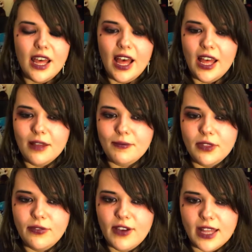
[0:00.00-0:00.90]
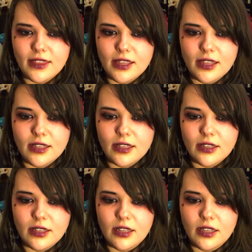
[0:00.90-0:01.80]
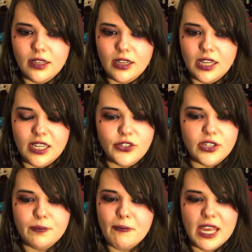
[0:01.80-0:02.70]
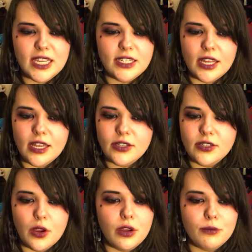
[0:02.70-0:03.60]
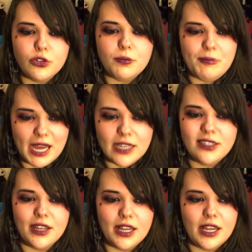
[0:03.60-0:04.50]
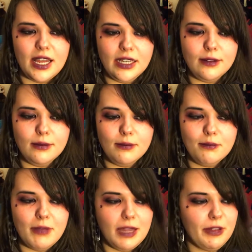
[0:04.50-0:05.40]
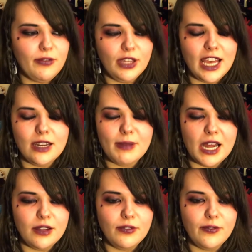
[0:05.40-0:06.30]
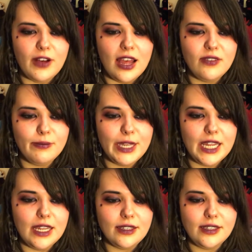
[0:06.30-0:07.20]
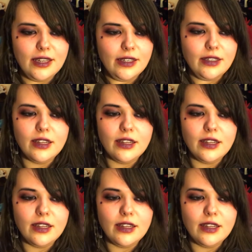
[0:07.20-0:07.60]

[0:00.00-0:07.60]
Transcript: The fact that he just made it so much better and made me forget about it for 5 minutes, and